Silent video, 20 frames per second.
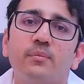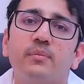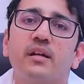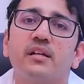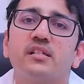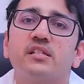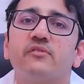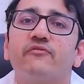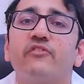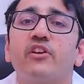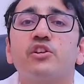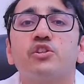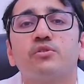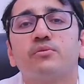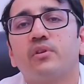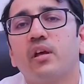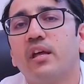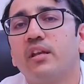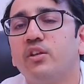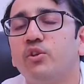blood's fresh
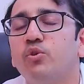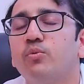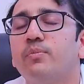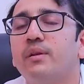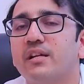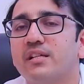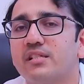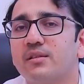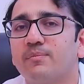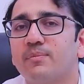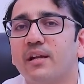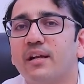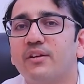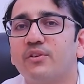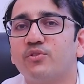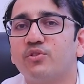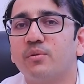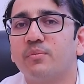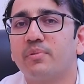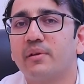and new blood supply
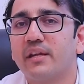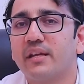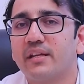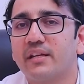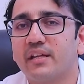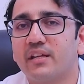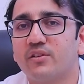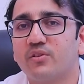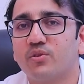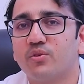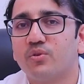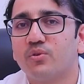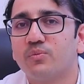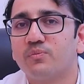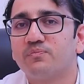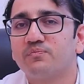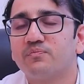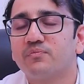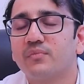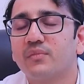to the brain can go.
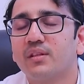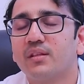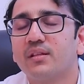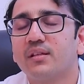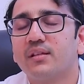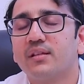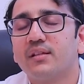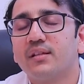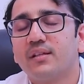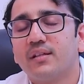Thank you.